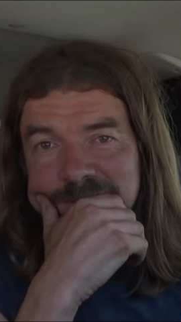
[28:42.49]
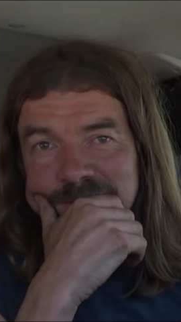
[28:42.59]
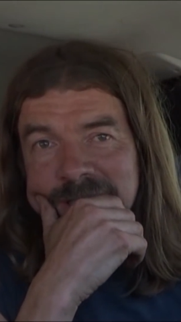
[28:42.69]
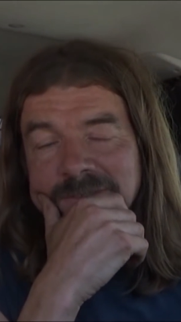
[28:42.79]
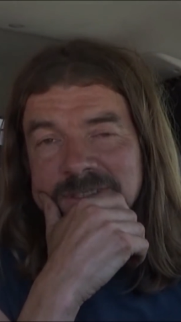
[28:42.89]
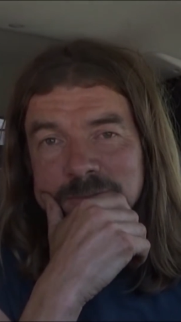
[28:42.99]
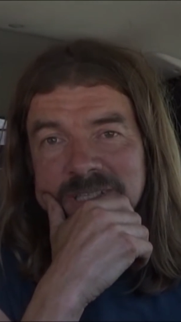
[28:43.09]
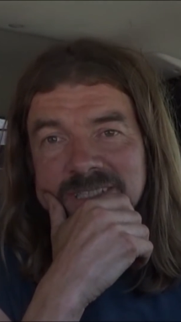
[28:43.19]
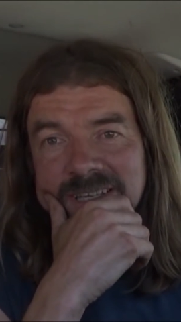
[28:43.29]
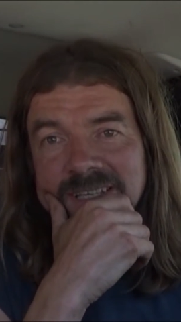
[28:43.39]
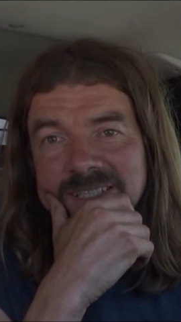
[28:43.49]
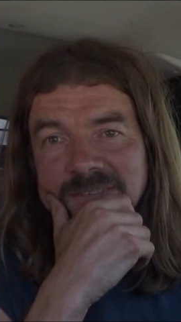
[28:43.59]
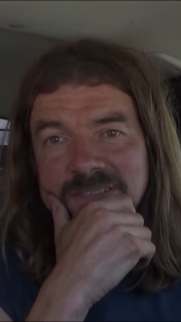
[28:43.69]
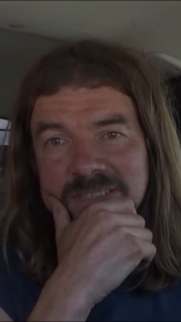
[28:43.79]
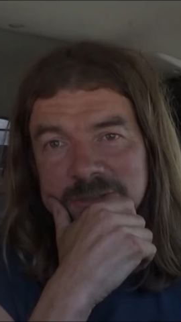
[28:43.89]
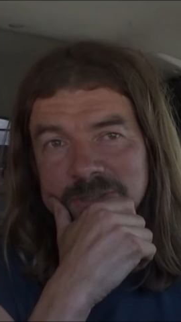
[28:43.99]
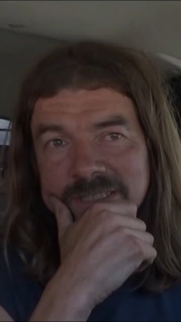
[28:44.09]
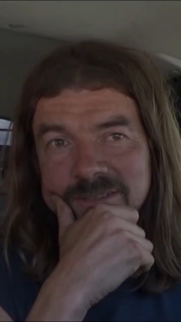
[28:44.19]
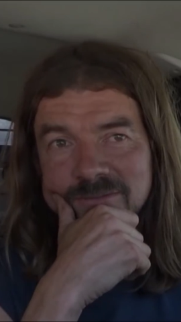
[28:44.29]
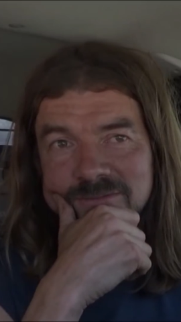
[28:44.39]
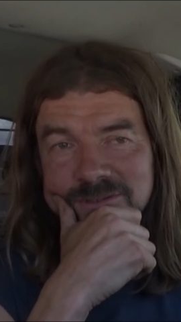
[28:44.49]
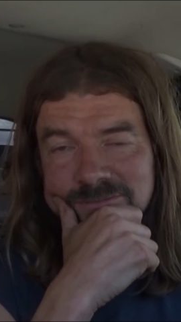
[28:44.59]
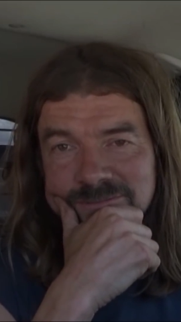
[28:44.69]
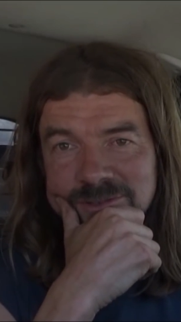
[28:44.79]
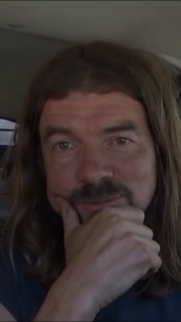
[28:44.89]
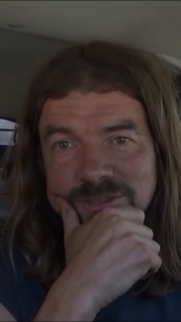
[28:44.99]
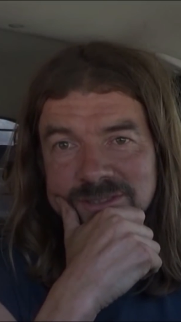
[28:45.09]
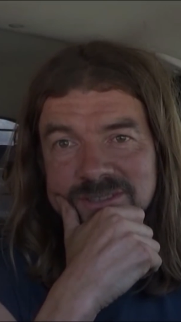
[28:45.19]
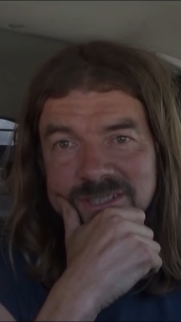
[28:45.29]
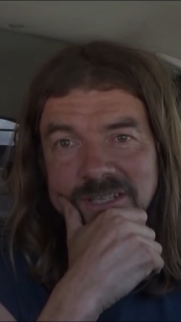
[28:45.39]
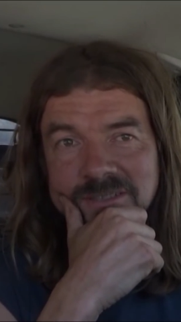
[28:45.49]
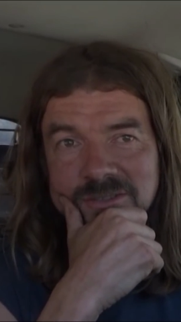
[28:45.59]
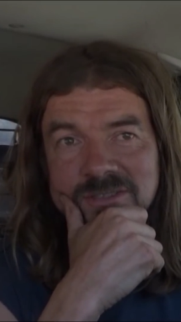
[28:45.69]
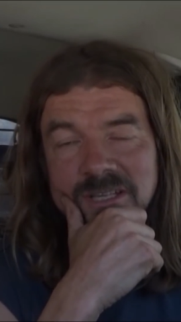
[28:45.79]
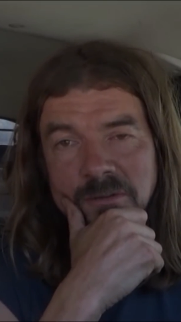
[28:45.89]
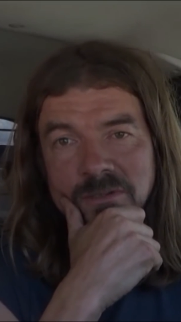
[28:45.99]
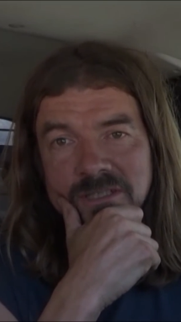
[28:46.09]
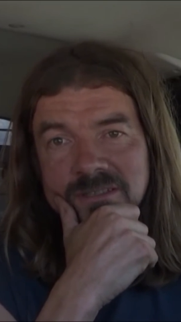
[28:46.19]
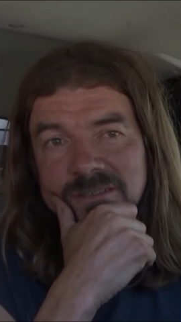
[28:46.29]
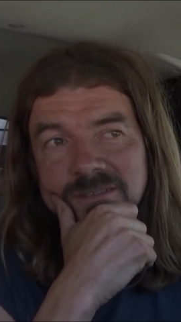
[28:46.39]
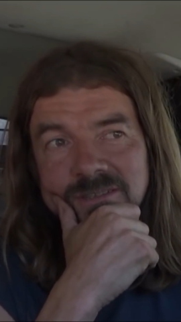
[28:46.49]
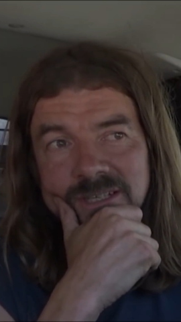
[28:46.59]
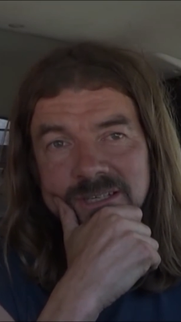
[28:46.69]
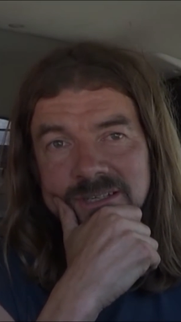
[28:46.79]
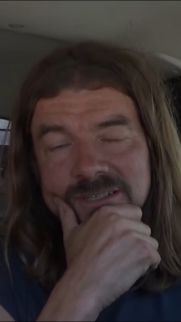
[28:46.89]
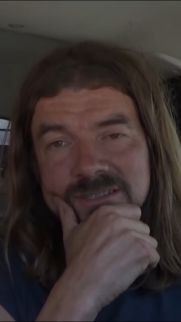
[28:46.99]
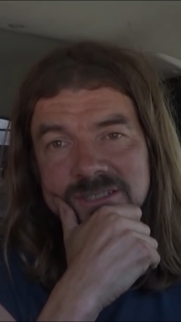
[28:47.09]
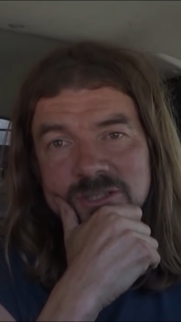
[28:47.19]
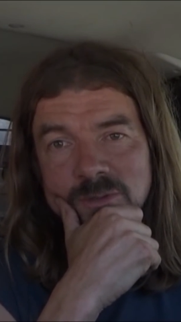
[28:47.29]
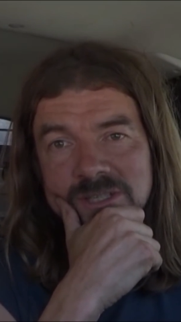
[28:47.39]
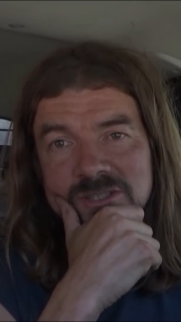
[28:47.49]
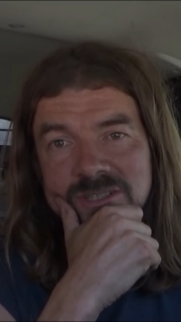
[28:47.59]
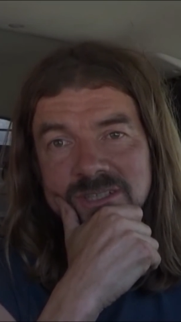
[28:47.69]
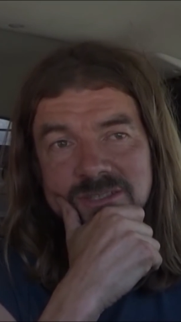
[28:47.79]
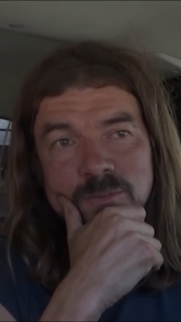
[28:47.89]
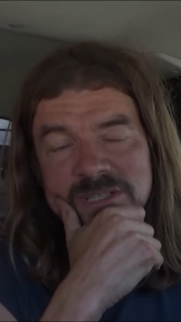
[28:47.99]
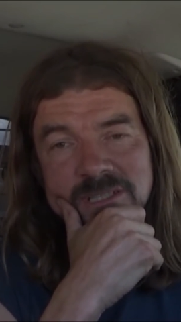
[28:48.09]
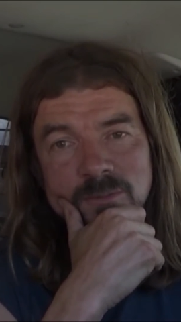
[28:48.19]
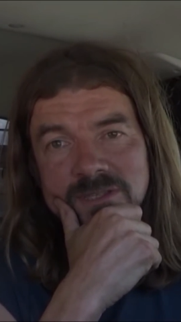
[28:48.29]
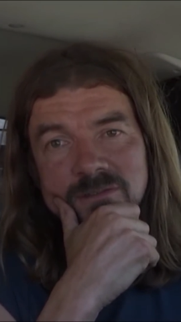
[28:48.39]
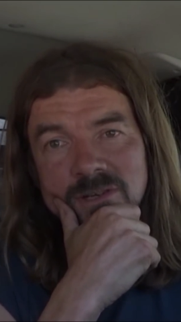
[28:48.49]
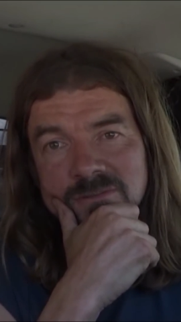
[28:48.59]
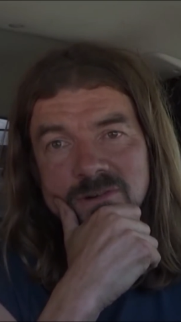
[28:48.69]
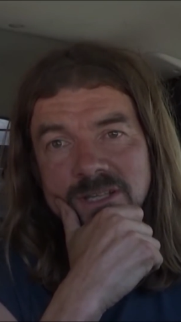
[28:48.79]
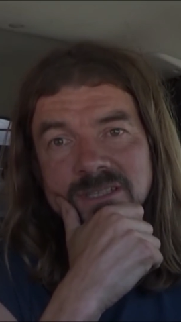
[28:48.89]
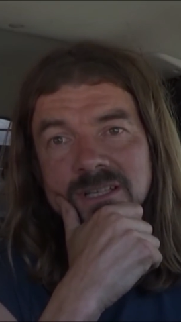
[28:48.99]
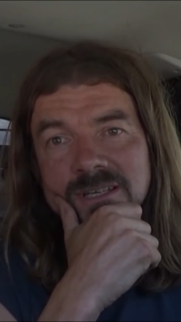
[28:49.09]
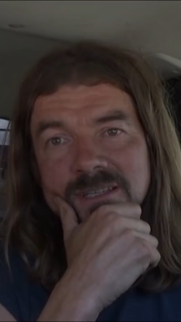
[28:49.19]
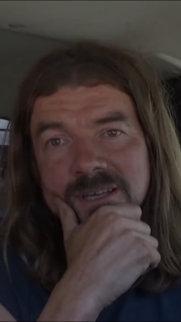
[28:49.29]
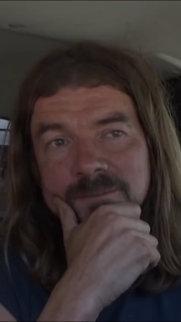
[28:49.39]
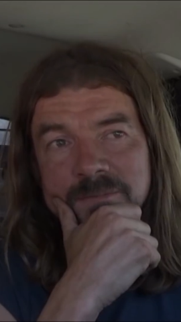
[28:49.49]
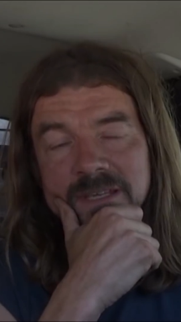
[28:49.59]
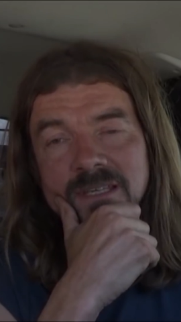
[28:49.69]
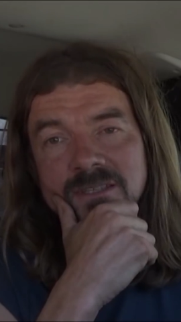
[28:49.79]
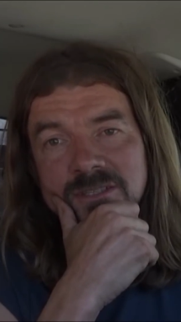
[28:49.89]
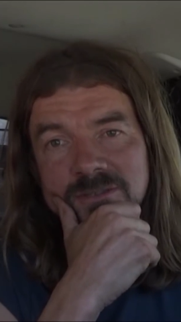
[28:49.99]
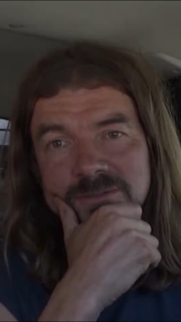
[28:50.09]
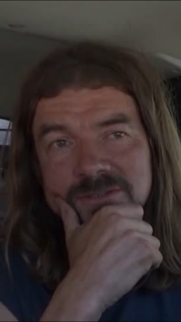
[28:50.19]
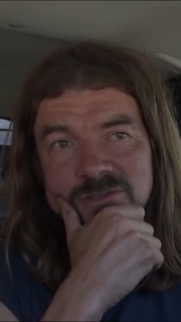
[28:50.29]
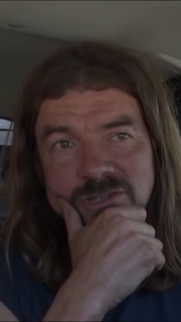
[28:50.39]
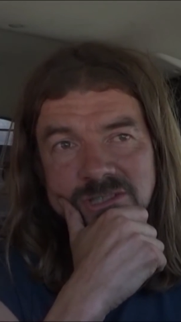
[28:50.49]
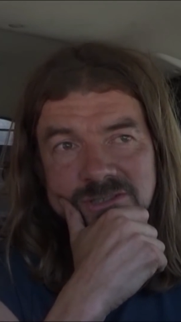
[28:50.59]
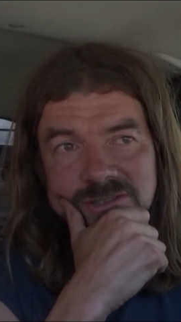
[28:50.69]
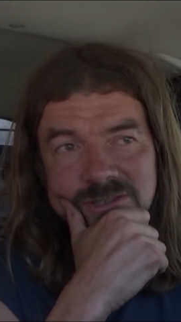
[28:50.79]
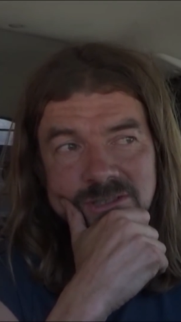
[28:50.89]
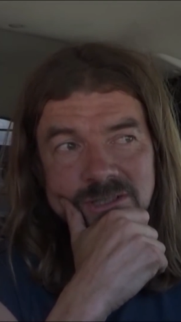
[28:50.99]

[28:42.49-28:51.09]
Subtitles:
You have to be there, and you have to do it to understand just how lethal a situation is, especially when they're all rotten like that and the huge trees.